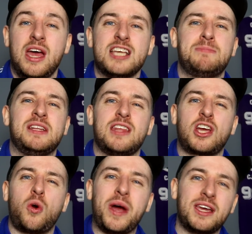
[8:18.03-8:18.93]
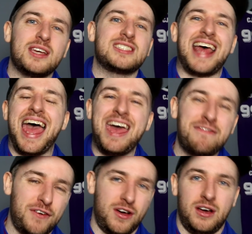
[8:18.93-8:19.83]
has been the quickest
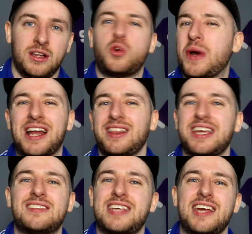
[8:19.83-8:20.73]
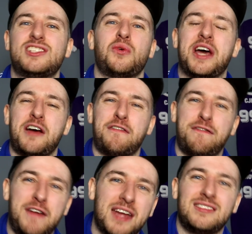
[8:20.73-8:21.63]
ever to win a league title in a
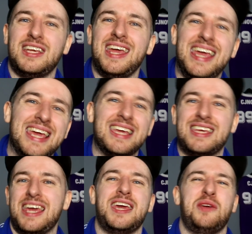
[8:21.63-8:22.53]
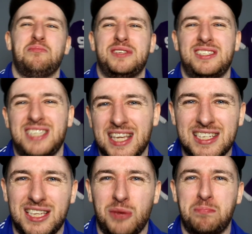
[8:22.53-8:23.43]
38 game season,